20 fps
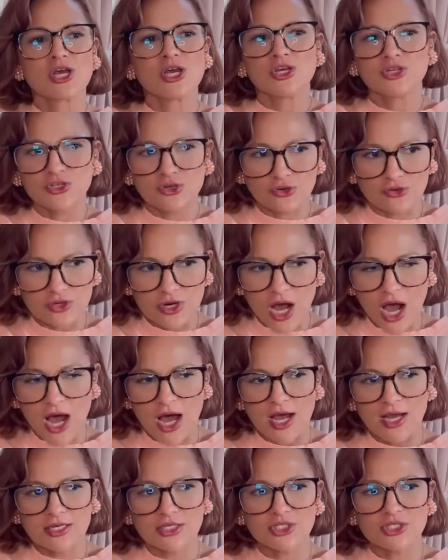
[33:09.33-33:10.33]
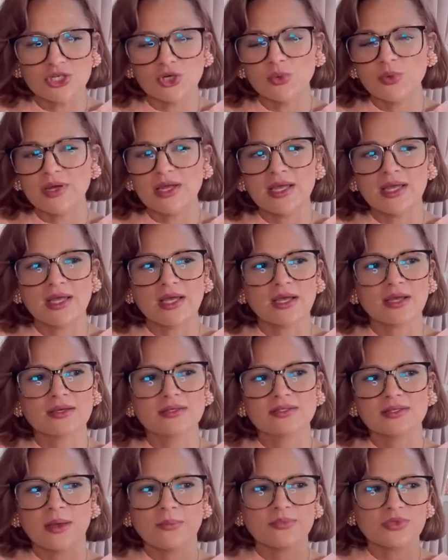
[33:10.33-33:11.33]
You're not doing
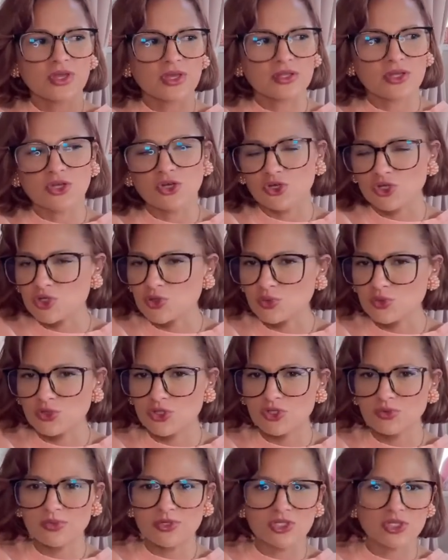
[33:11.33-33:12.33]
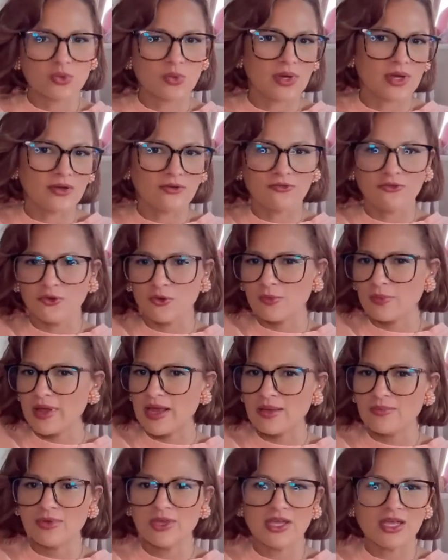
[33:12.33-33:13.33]
something that you're supposed to be doing for
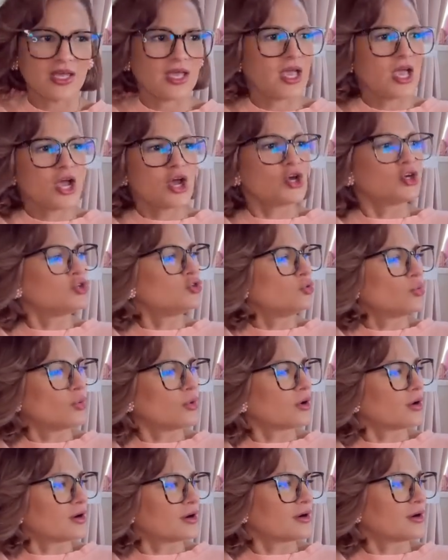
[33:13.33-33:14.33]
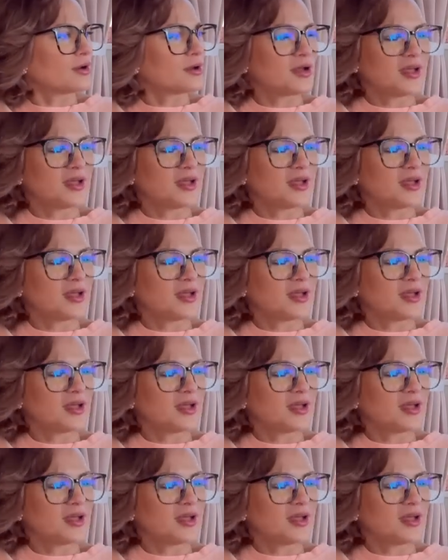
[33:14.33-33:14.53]
maybe your